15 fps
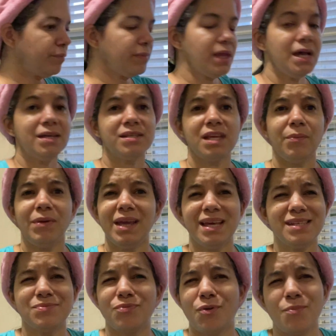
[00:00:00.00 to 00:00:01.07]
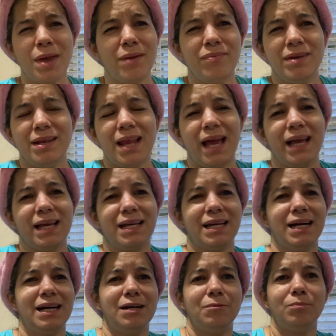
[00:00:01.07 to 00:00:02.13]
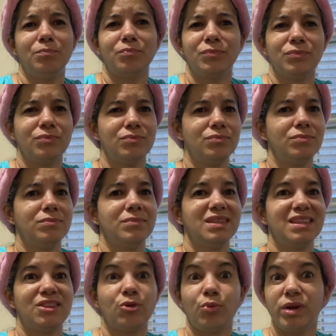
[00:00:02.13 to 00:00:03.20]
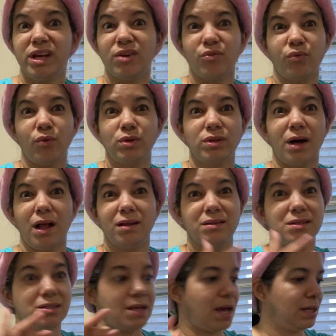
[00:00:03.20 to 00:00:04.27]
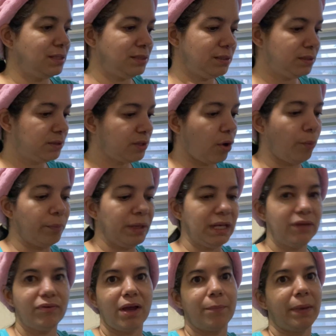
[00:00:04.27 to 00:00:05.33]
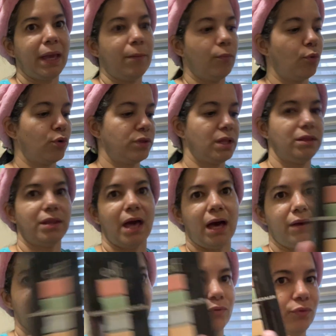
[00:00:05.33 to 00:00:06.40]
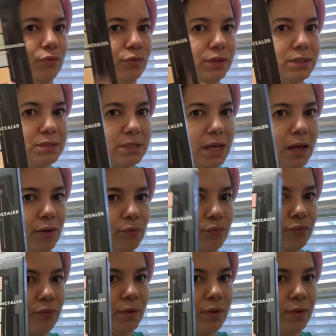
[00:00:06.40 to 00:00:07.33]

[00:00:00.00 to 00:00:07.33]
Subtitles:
at CVS for maybe like $3 to $4. I don't believe I paid more than that for this e.l.f.